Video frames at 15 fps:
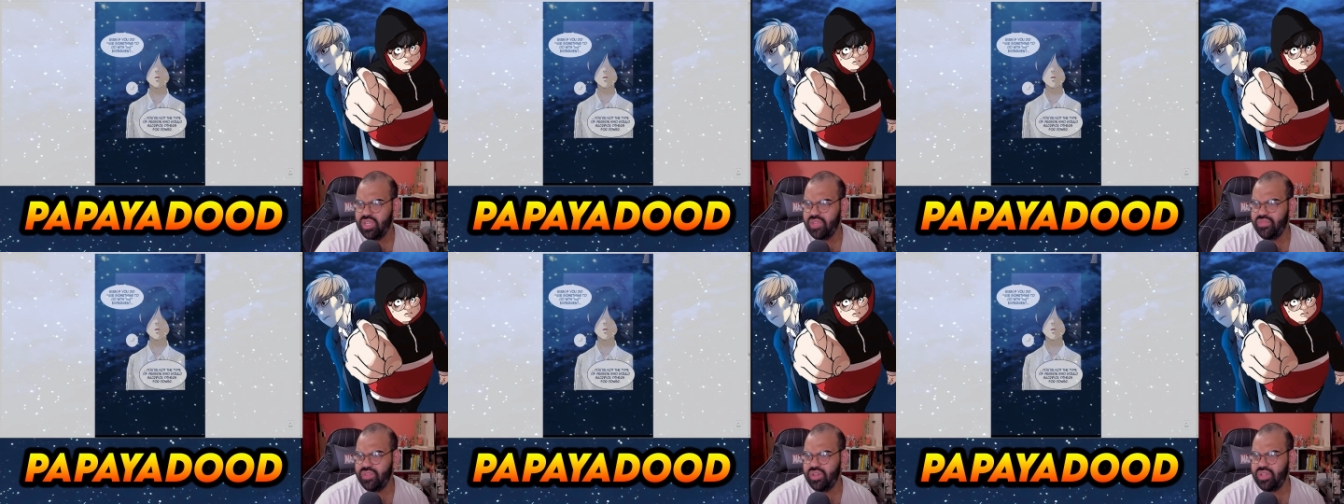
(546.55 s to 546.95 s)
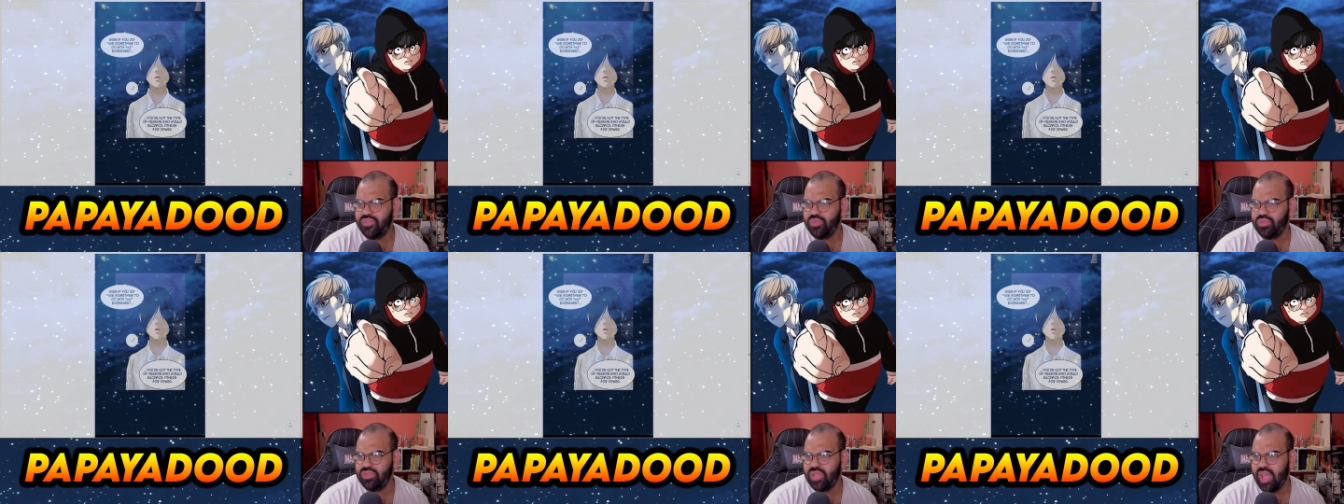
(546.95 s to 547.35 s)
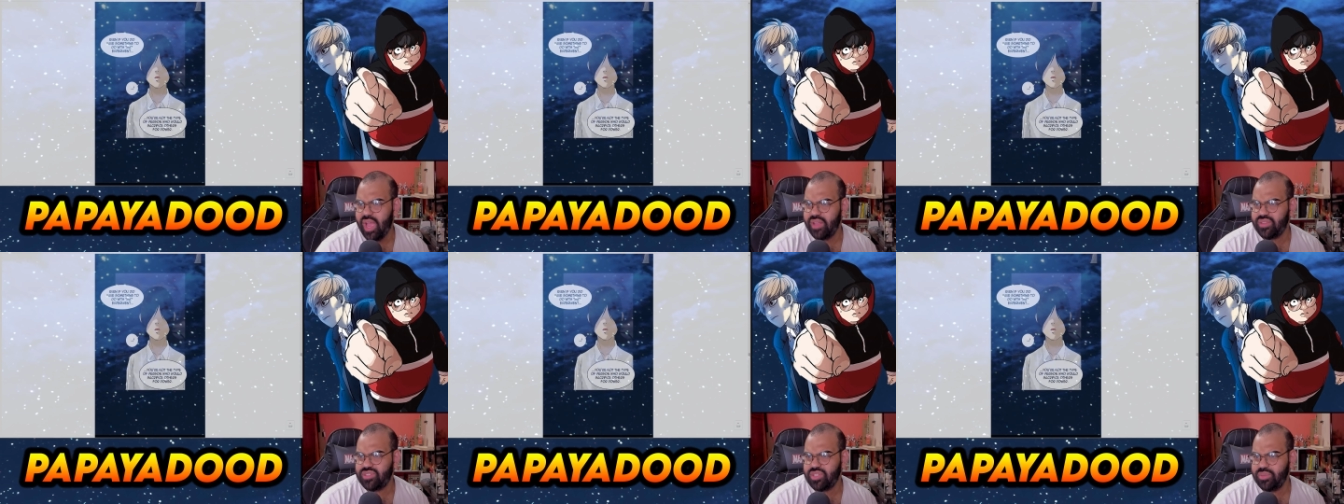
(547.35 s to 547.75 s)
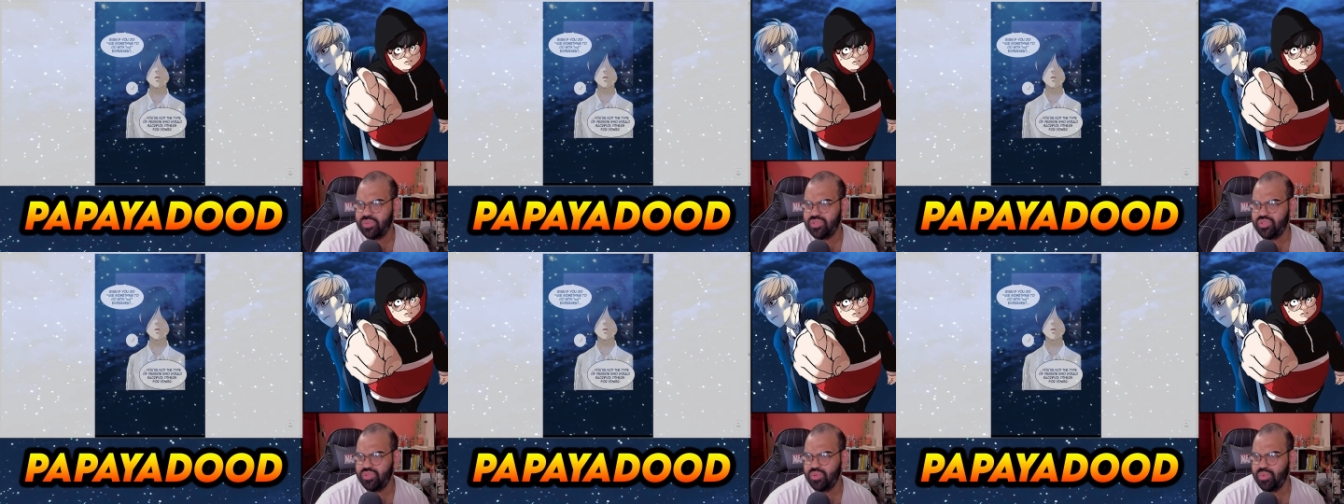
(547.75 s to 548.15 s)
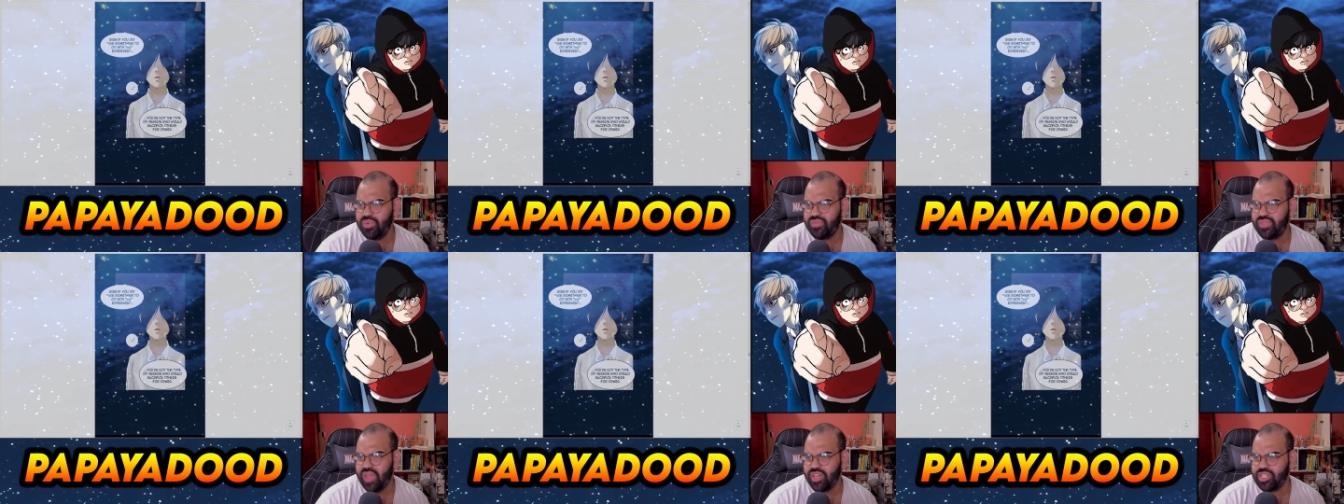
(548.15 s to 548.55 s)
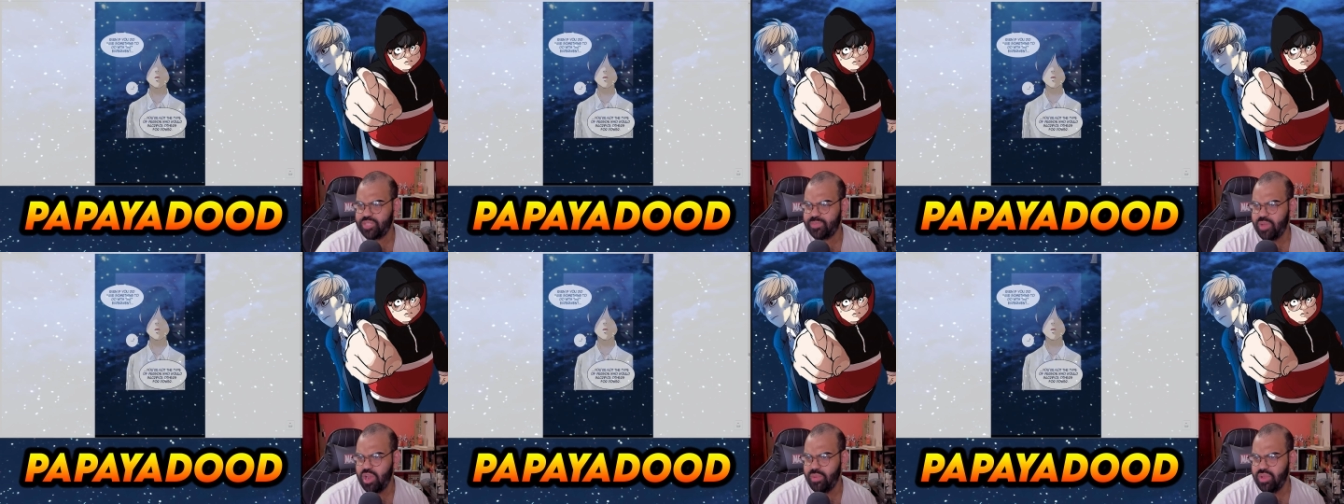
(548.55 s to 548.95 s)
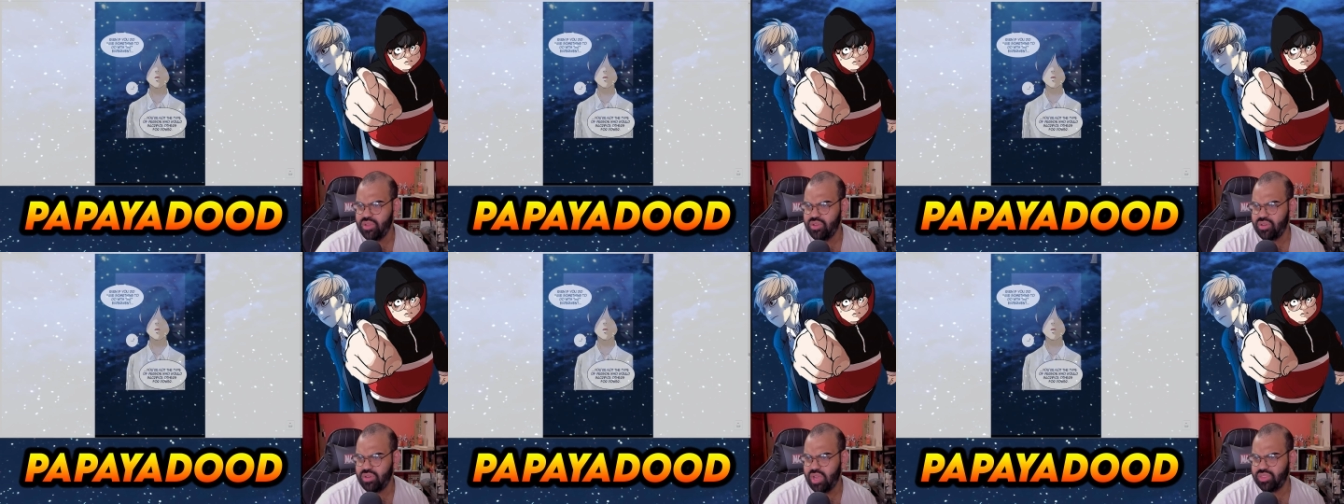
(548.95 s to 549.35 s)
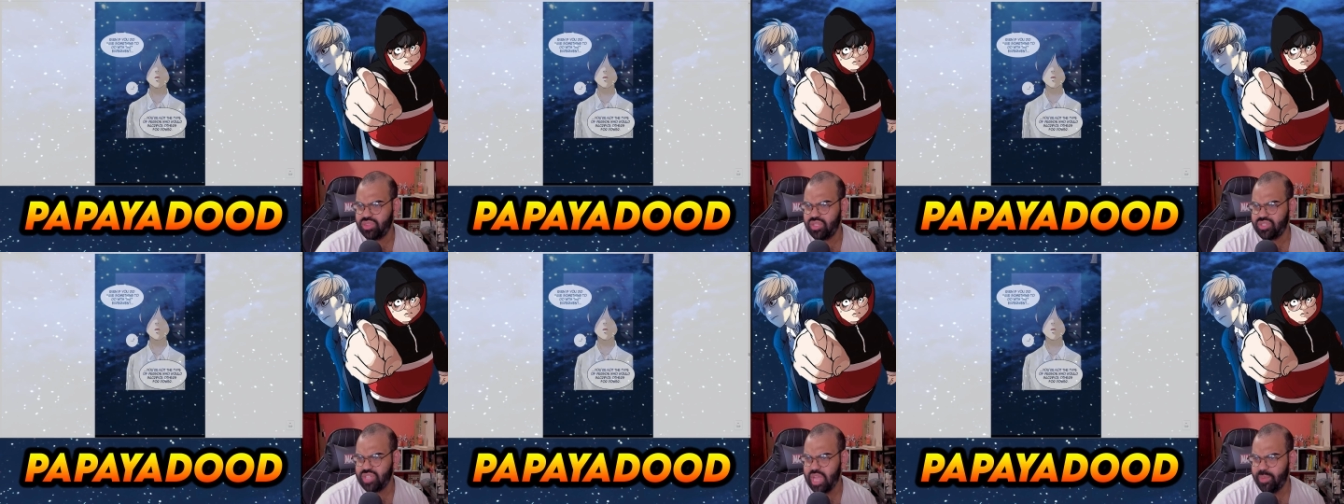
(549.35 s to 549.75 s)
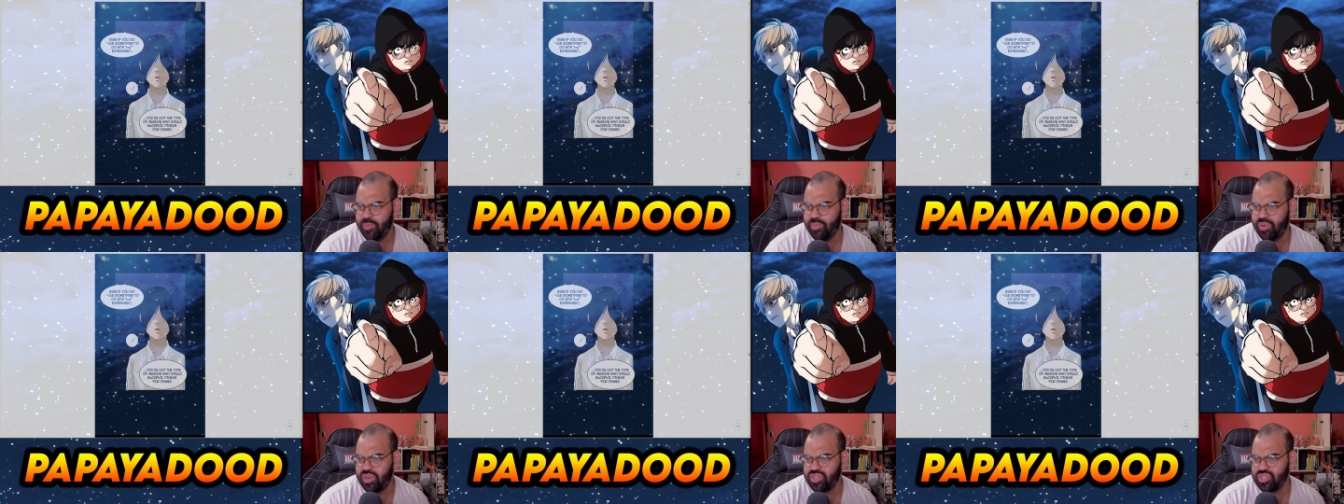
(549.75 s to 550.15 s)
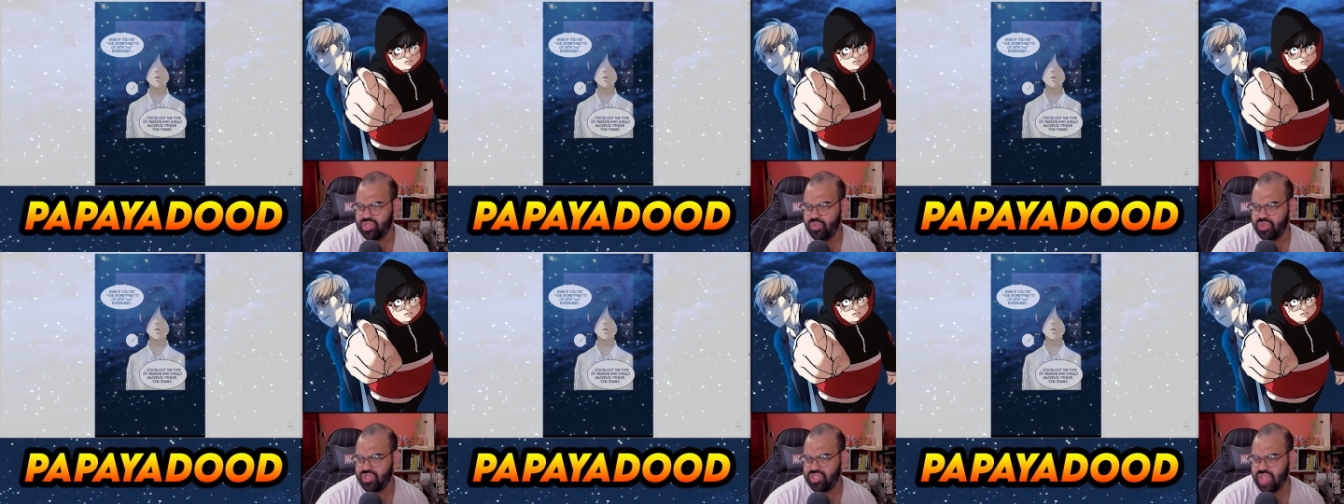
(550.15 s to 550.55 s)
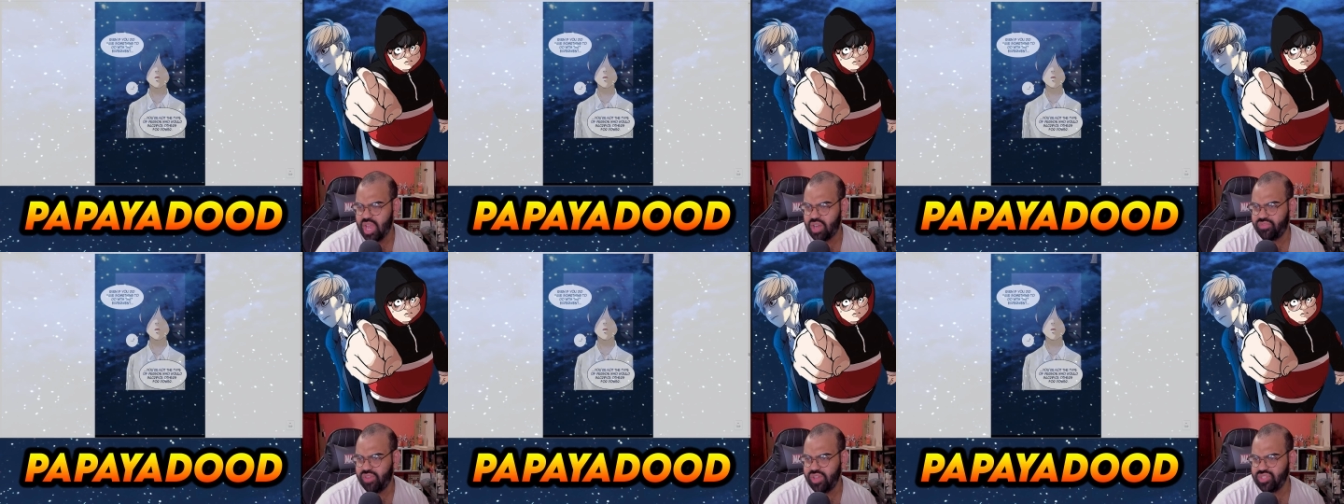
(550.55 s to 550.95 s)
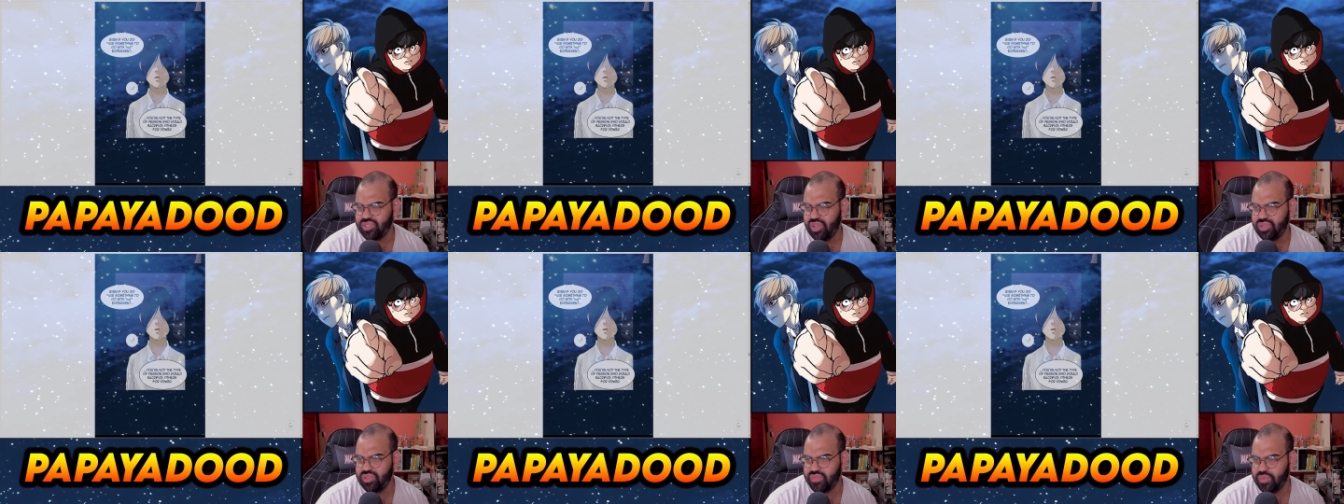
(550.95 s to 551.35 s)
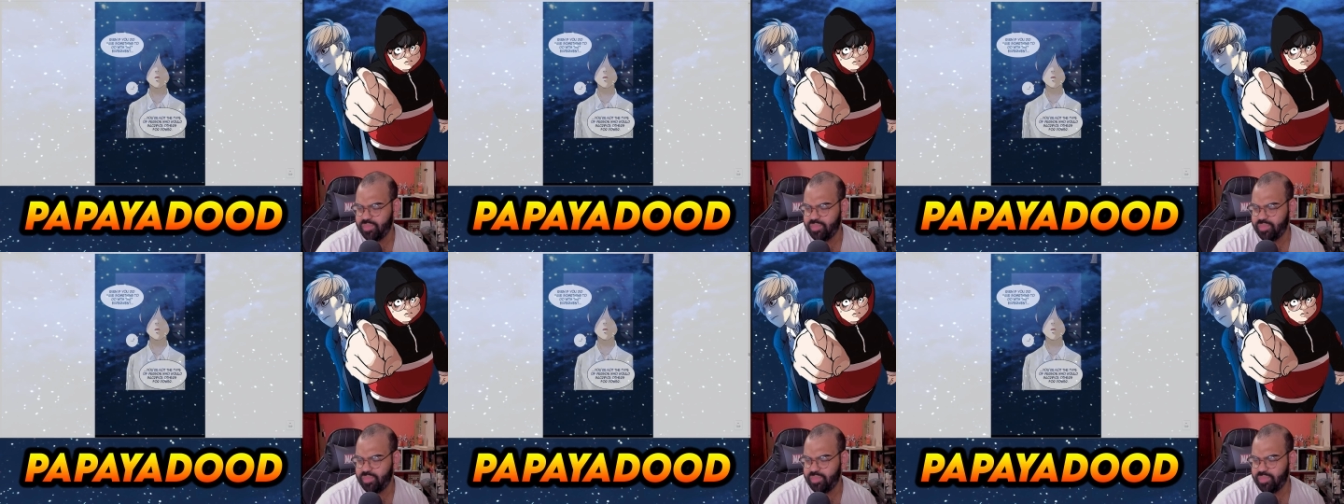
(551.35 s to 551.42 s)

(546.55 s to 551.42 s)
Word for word: Even if you had something to do with that experiment, you're not the type of person who would sacrifice others for